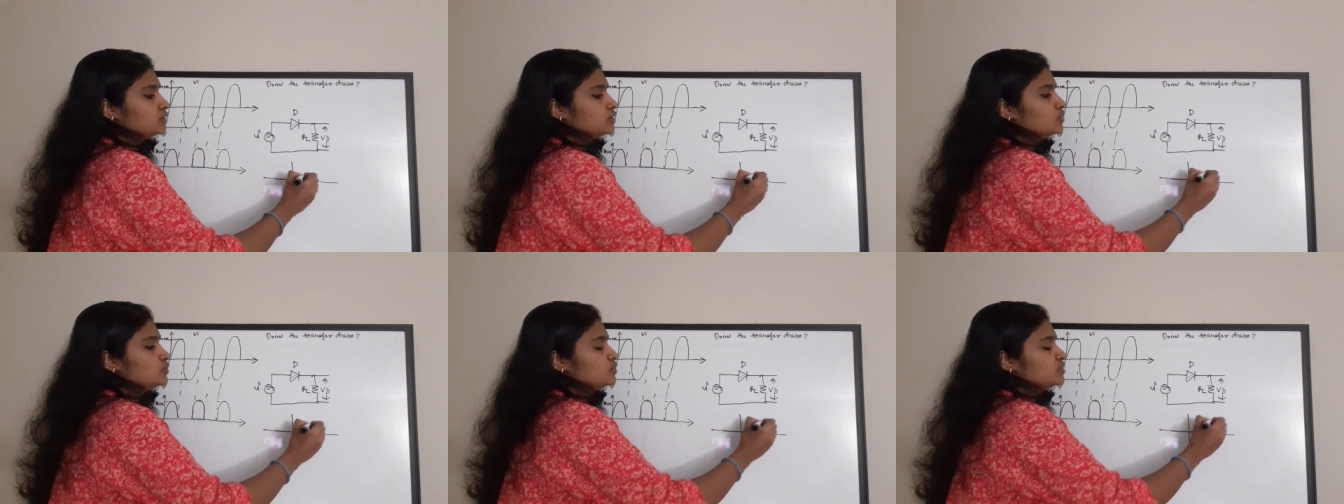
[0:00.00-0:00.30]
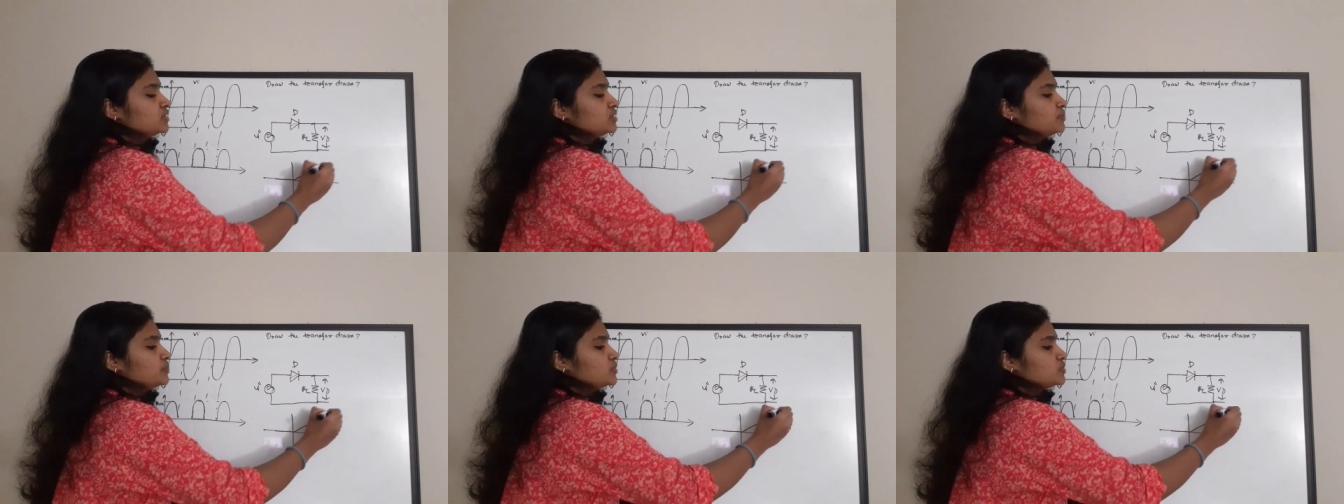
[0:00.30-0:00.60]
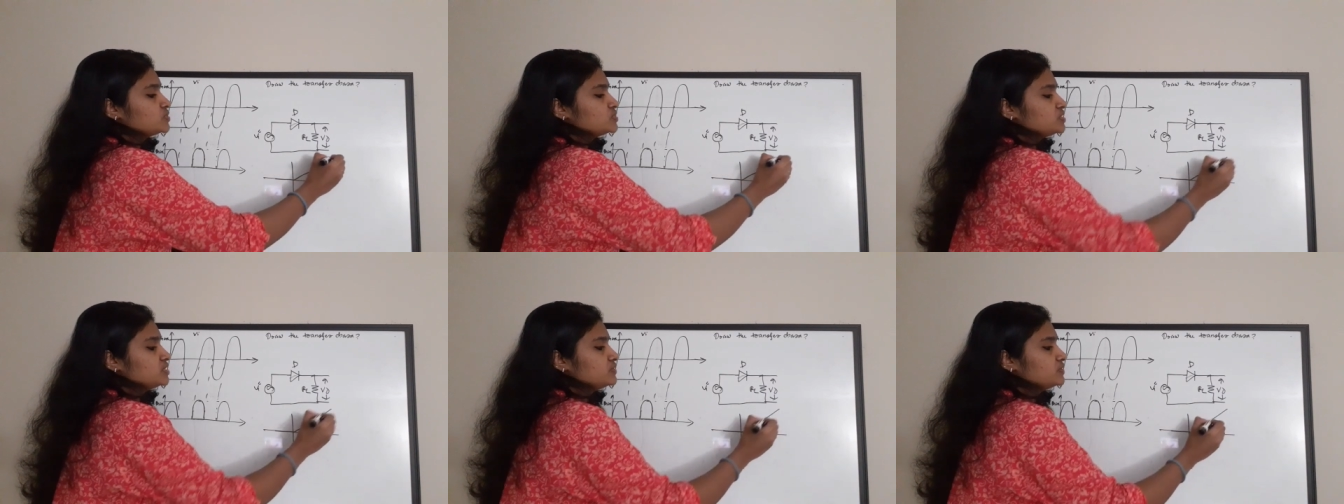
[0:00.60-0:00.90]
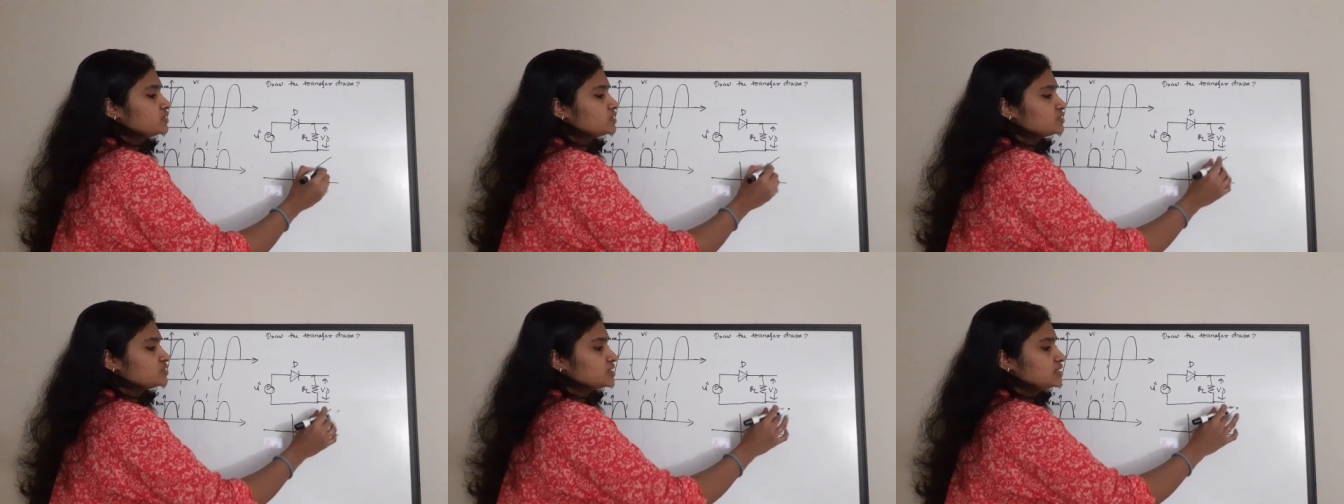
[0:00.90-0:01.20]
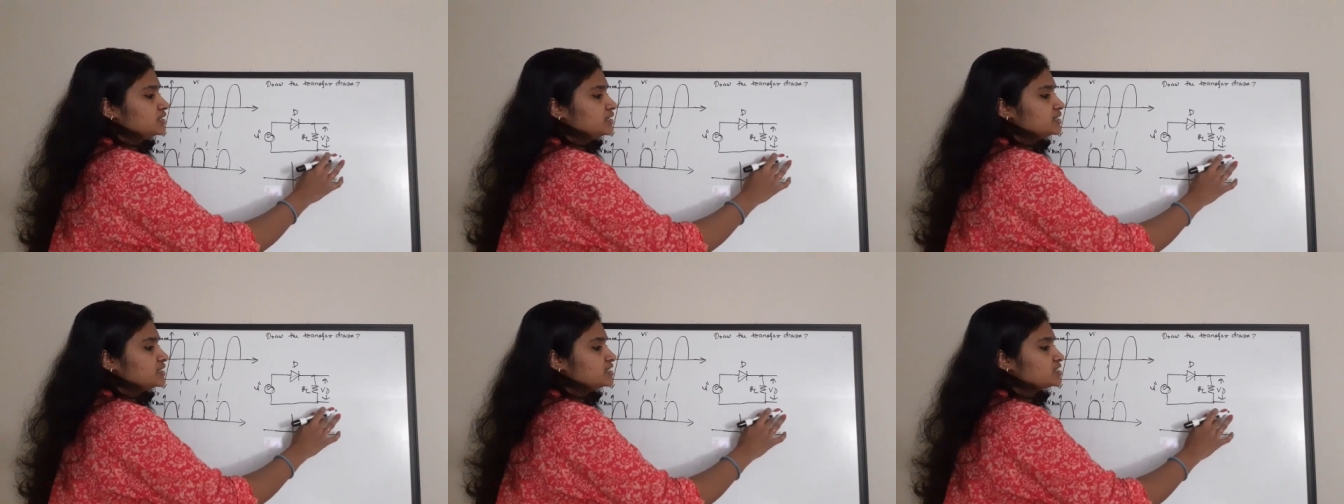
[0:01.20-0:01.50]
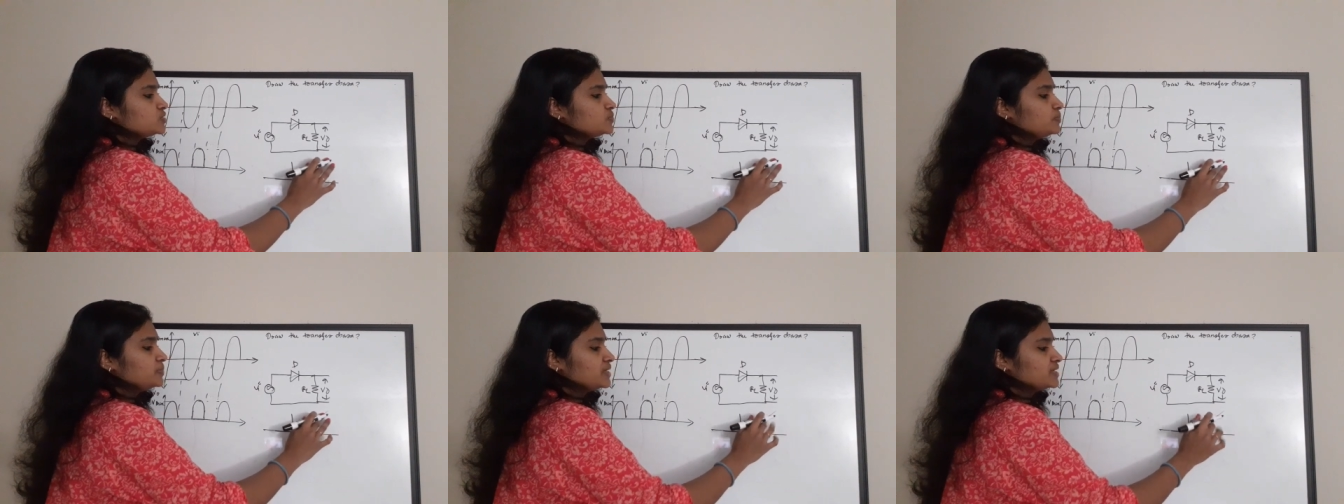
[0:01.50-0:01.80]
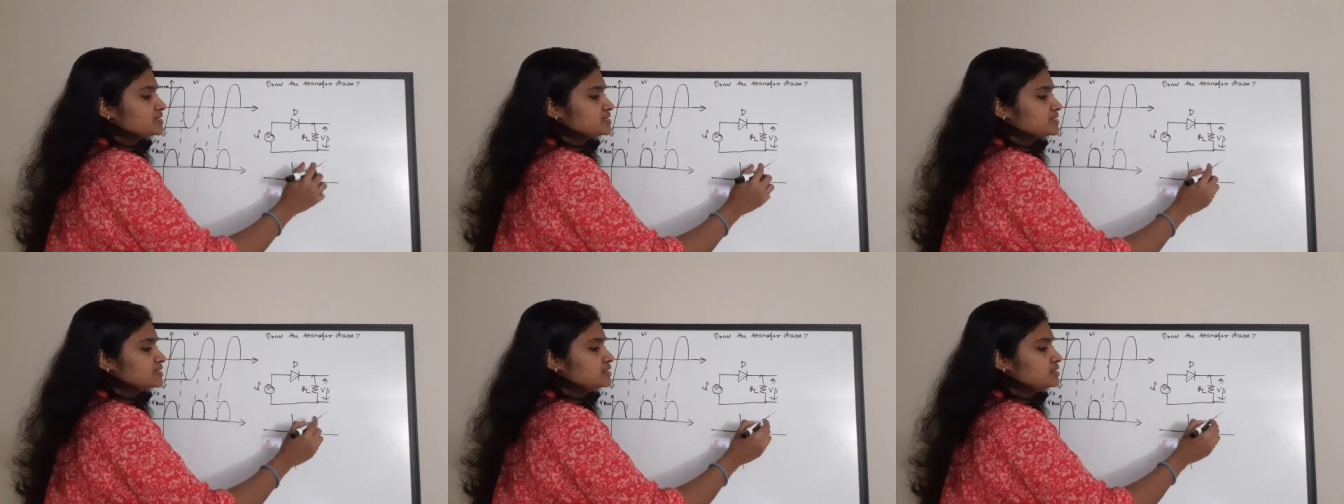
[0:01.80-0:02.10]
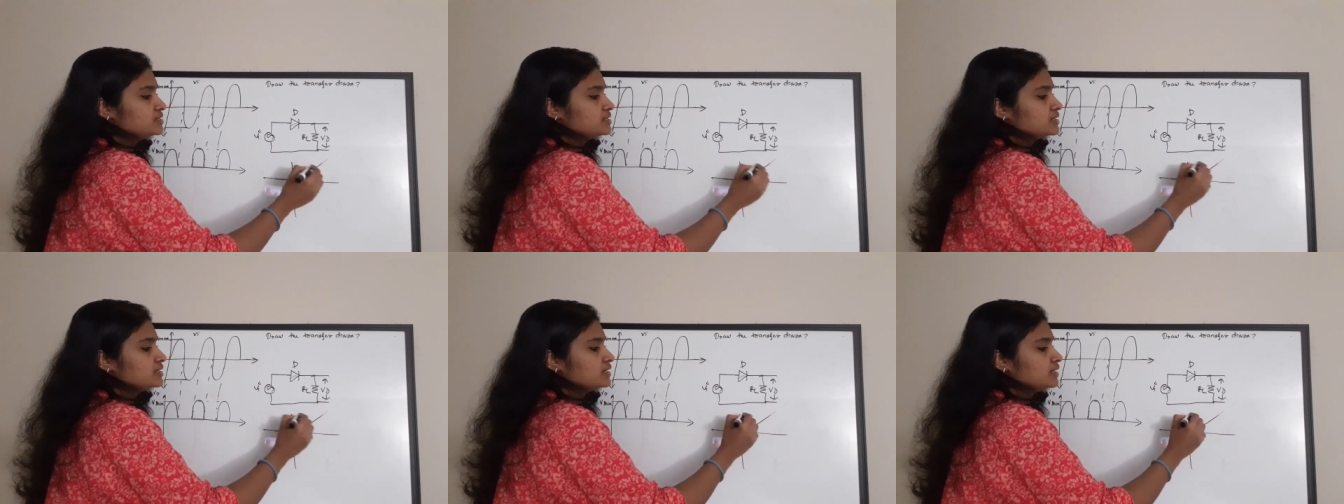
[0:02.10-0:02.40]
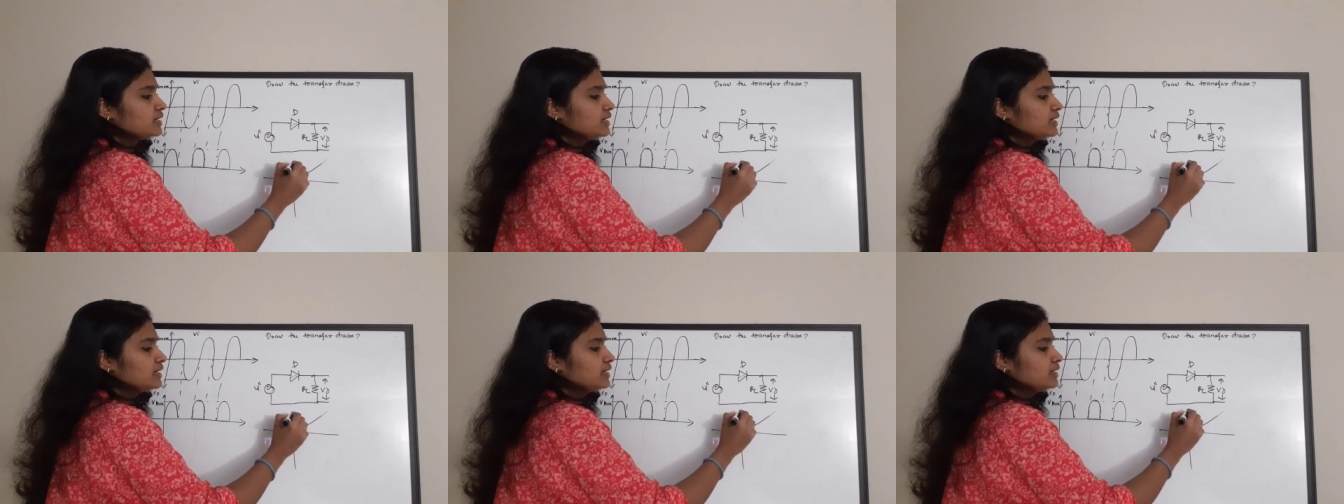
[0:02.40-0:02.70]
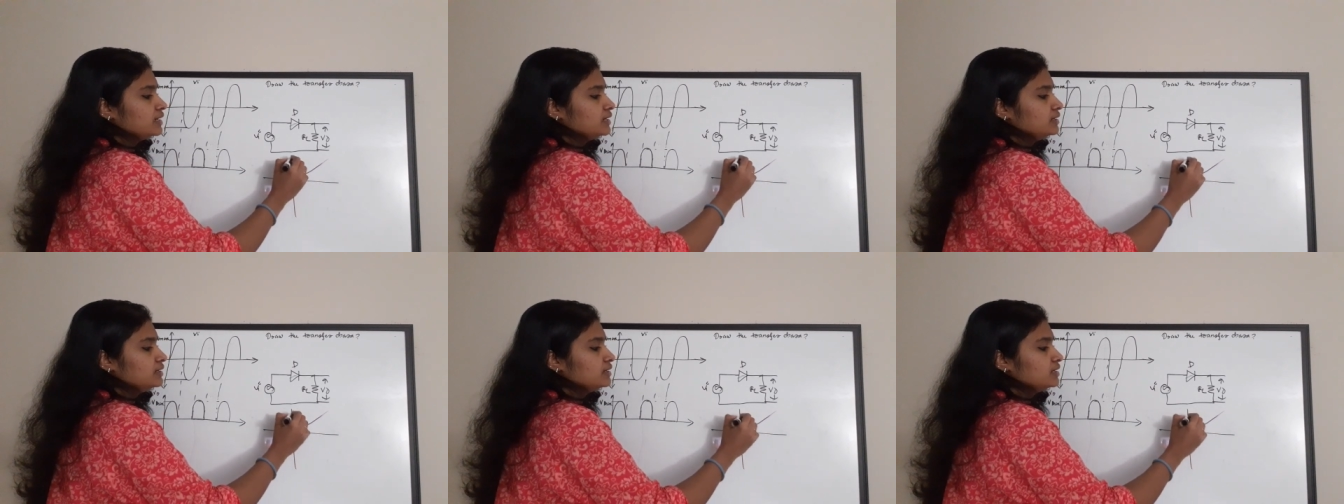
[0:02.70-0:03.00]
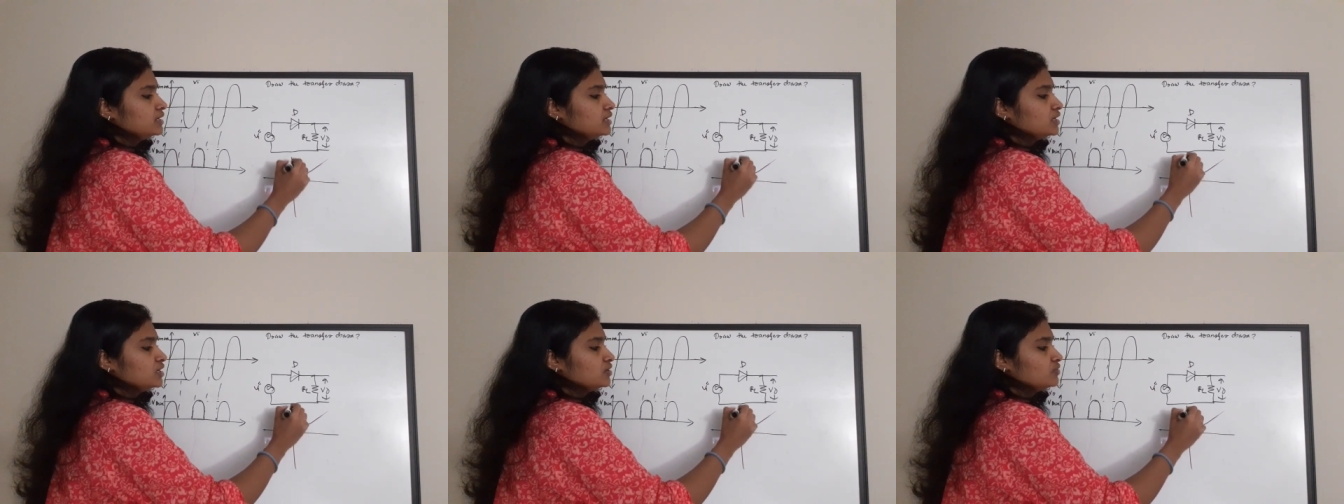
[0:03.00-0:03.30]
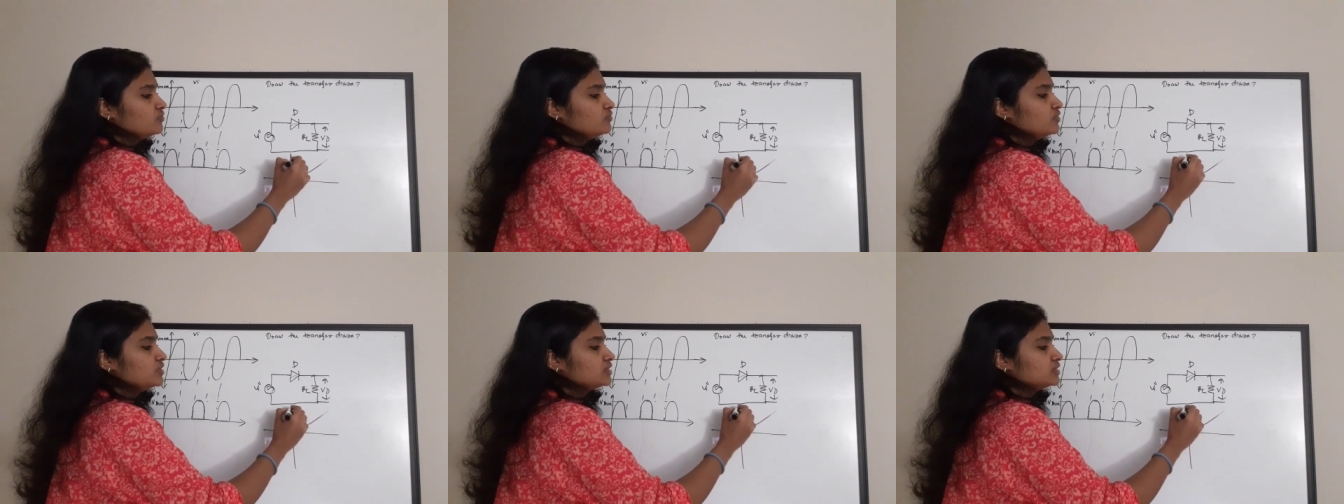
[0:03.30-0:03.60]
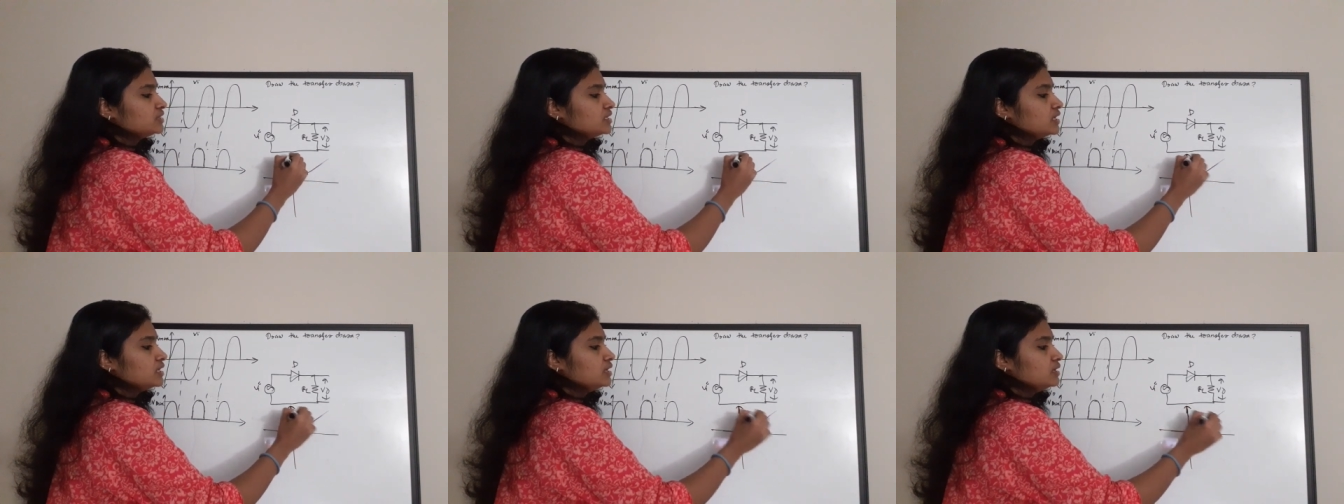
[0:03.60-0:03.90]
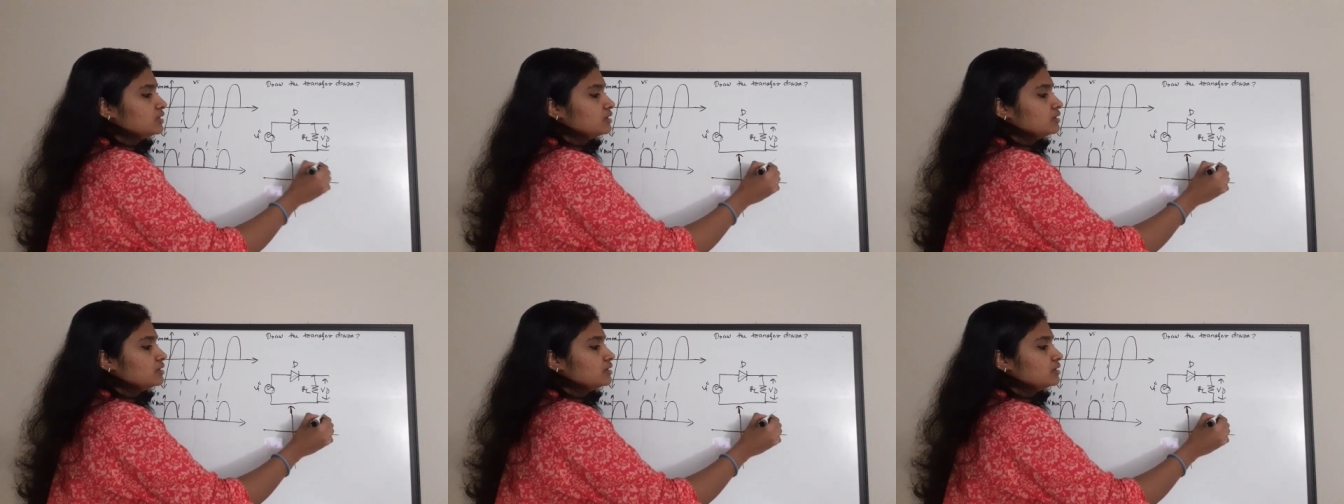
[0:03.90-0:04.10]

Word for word: During the positive quadrant, it is present and with the